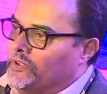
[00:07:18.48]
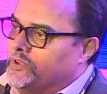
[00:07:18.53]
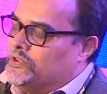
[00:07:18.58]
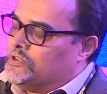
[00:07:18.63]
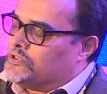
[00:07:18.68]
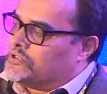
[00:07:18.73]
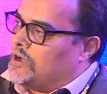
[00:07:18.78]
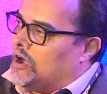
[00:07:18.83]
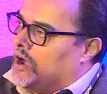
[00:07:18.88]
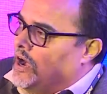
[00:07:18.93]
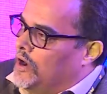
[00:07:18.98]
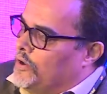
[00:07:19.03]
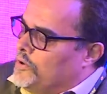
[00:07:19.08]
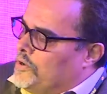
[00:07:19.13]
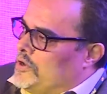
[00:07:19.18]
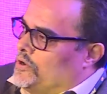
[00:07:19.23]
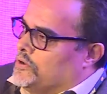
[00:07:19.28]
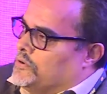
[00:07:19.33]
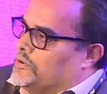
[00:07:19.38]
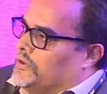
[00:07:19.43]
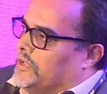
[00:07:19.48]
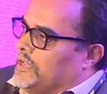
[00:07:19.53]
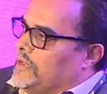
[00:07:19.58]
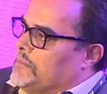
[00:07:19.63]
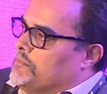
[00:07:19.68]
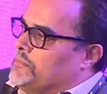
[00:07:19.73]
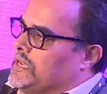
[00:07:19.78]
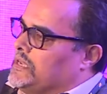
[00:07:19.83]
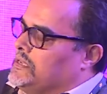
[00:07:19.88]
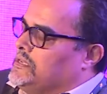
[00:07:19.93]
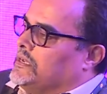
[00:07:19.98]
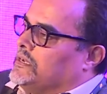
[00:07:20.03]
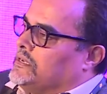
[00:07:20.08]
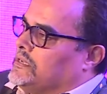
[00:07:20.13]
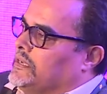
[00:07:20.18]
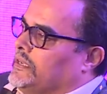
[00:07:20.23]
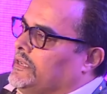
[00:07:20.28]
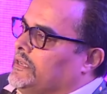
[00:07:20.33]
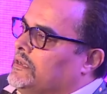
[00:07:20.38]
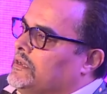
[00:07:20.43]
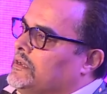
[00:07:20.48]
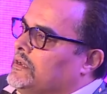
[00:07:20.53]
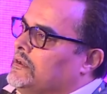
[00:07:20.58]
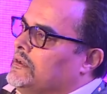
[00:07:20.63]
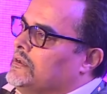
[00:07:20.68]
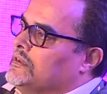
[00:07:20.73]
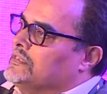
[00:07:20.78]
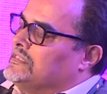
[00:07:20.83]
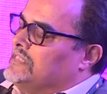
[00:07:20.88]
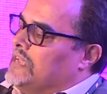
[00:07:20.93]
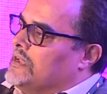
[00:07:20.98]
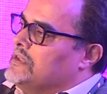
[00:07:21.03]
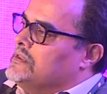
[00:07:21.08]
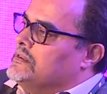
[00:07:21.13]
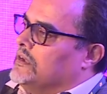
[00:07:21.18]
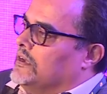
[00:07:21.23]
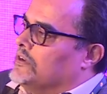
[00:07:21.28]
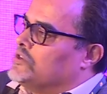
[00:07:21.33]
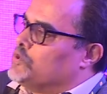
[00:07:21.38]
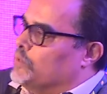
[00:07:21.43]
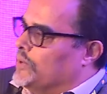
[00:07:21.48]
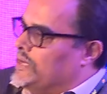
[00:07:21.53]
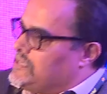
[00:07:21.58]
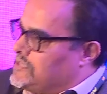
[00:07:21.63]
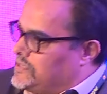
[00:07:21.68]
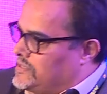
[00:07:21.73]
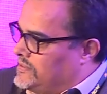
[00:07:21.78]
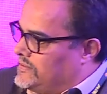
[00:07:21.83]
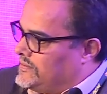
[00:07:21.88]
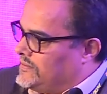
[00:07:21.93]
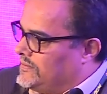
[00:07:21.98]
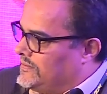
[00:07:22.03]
So how do you immediately send a tweet?